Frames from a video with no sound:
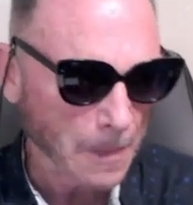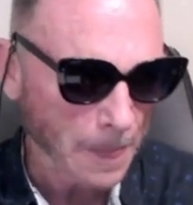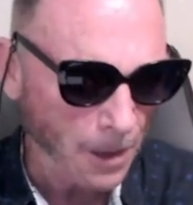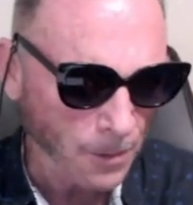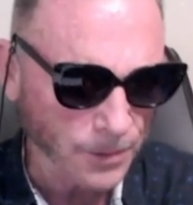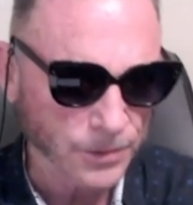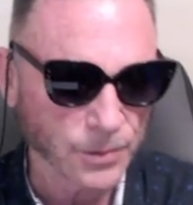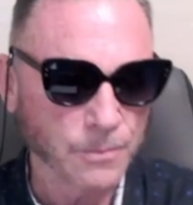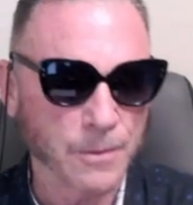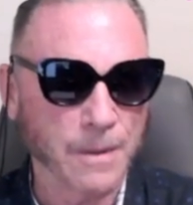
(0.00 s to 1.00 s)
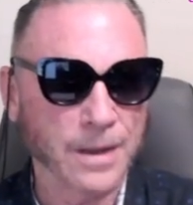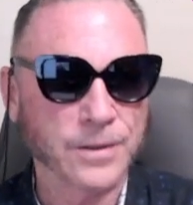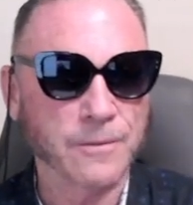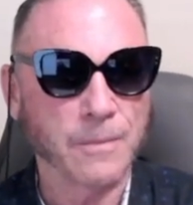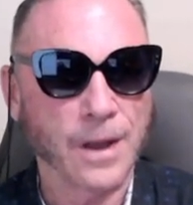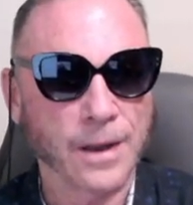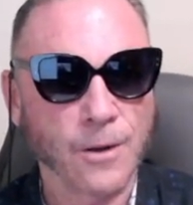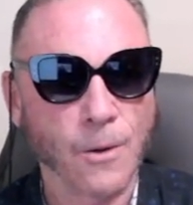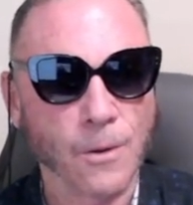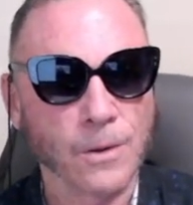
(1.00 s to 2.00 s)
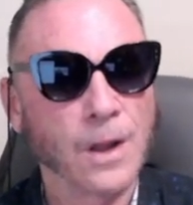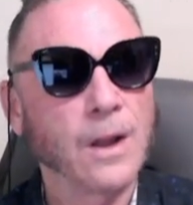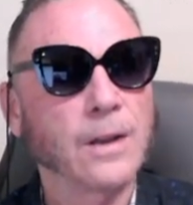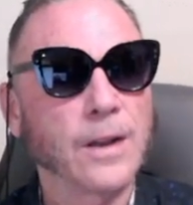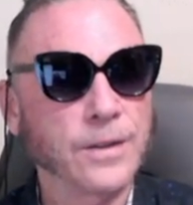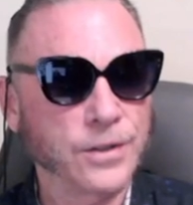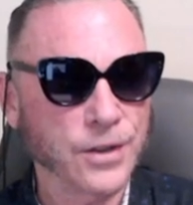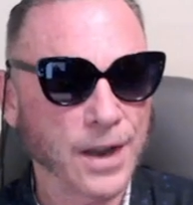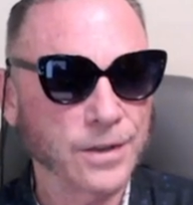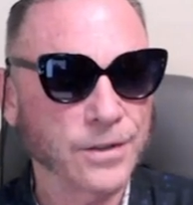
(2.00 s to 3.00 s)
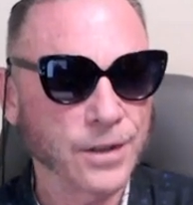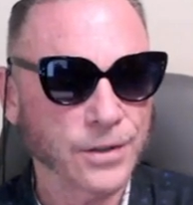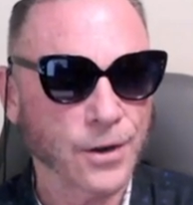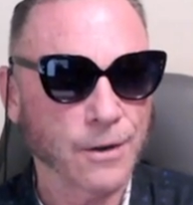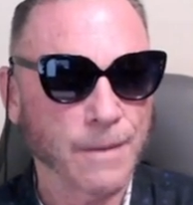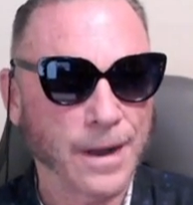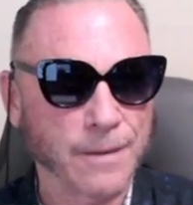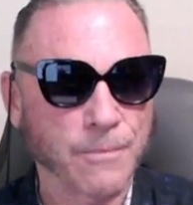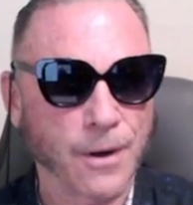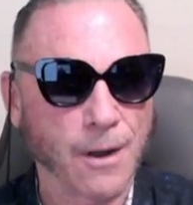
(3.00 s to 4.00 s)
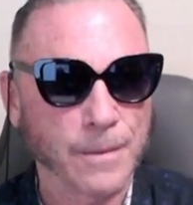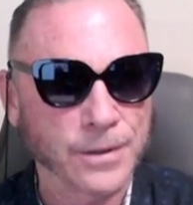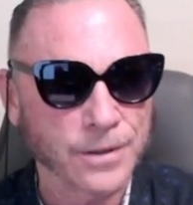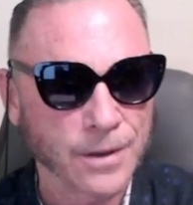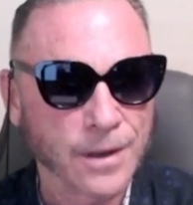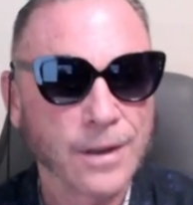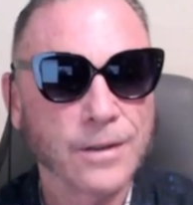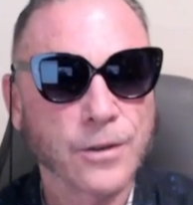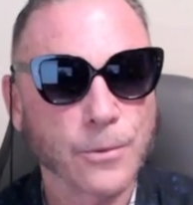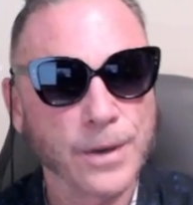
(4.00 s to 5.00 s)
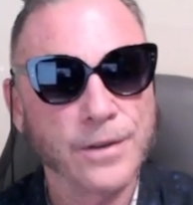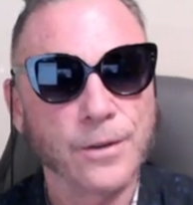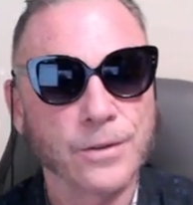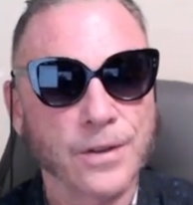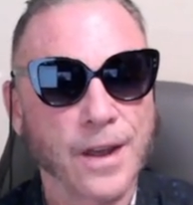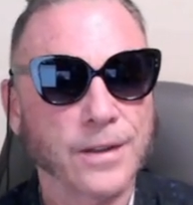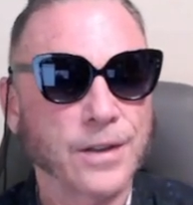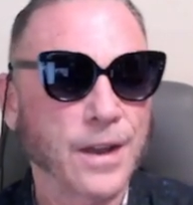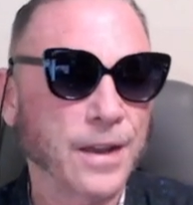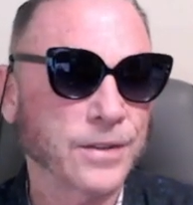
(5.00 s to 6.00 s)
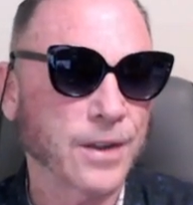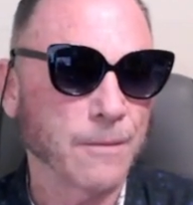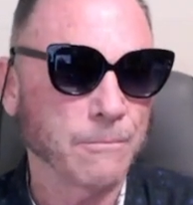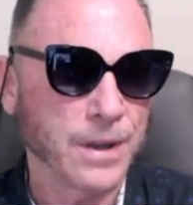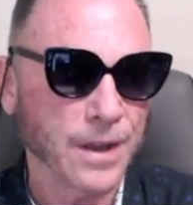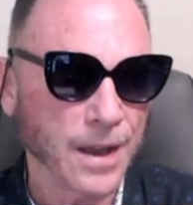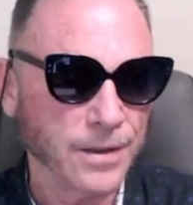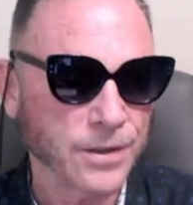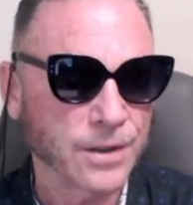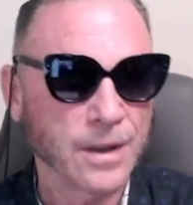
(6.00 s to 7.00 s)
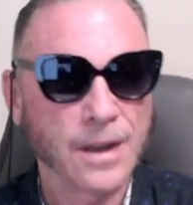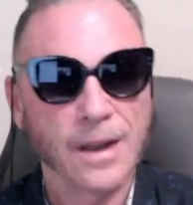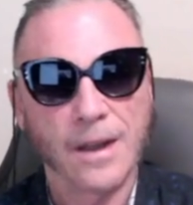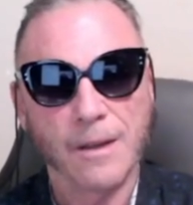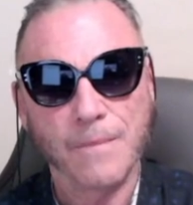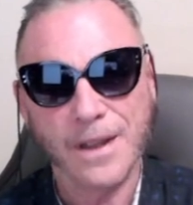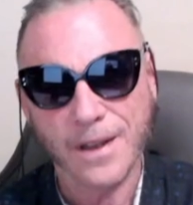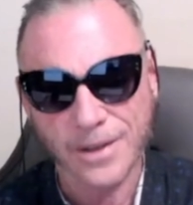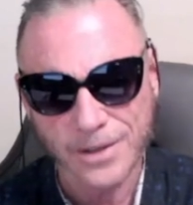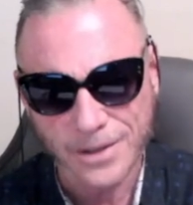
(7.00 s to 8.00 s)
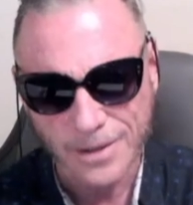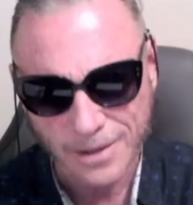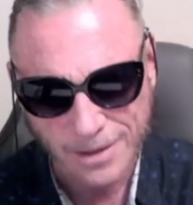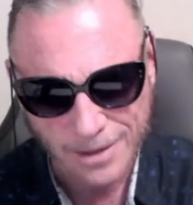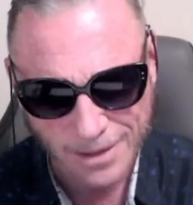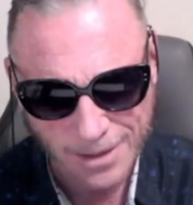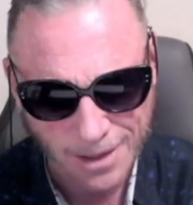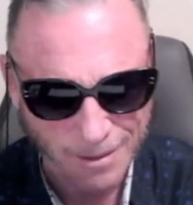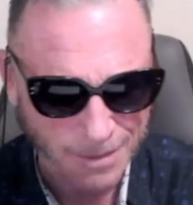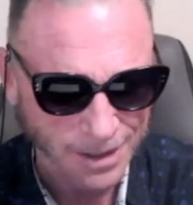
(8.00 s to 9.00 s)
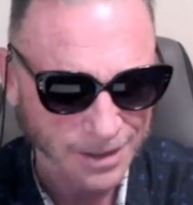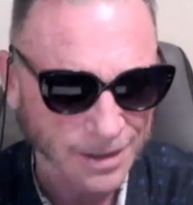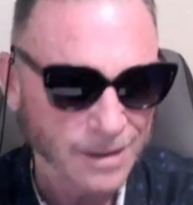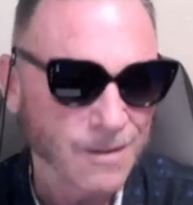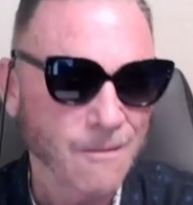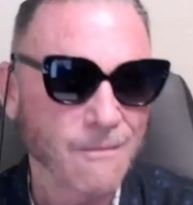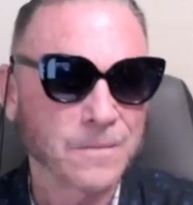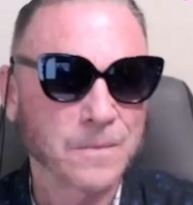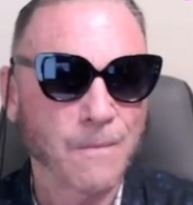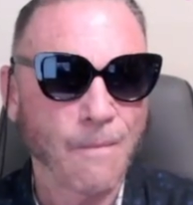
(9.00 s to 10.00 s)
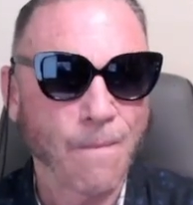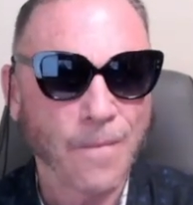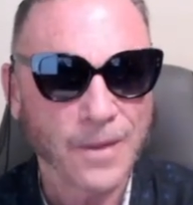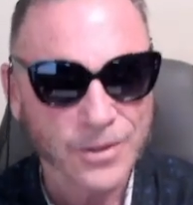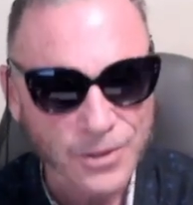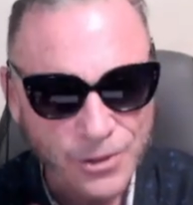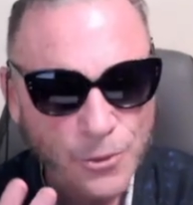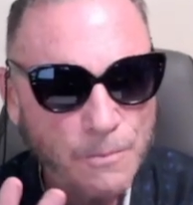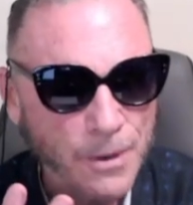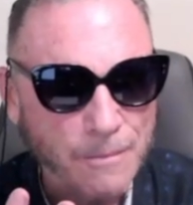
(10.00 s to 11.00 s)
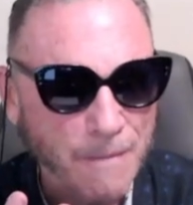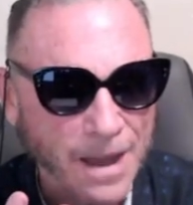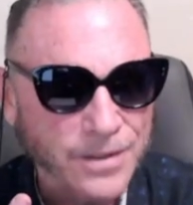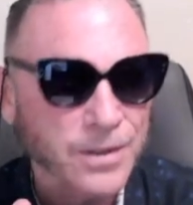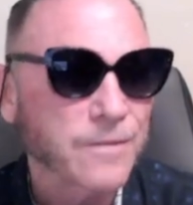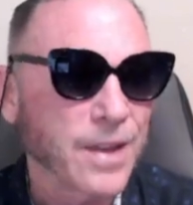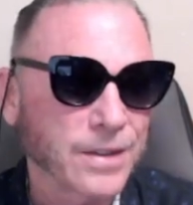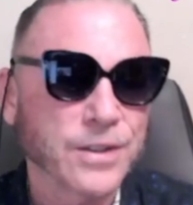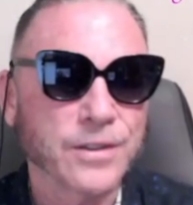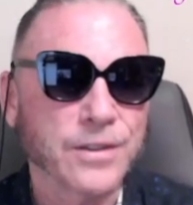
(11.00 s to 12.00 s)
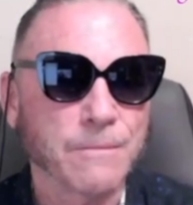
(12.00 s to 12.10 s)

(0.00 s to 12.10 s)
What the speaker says: Oh, the supermassive black hole. Let's change the term I had promised to reduce that to SMBH, because, come on, supermassive, that just